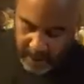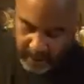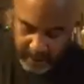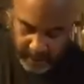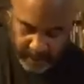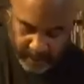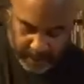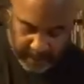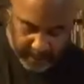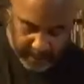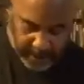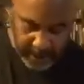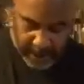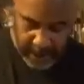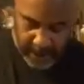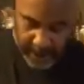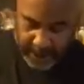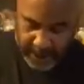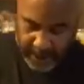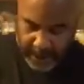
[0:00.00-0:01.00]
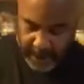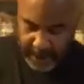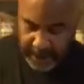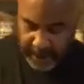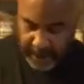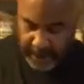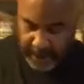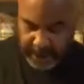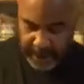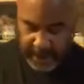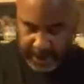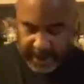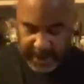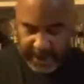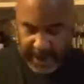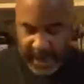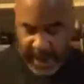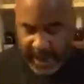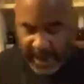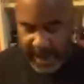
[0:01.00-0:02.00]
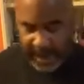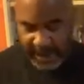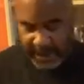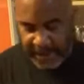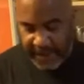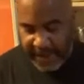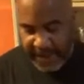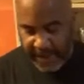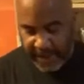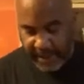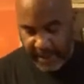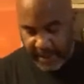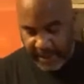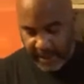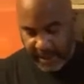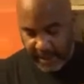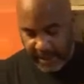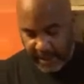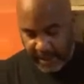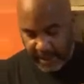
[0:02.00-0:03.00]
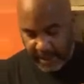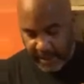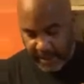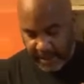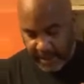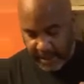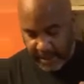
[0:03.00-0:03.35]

what I'm going to do is just add that to this.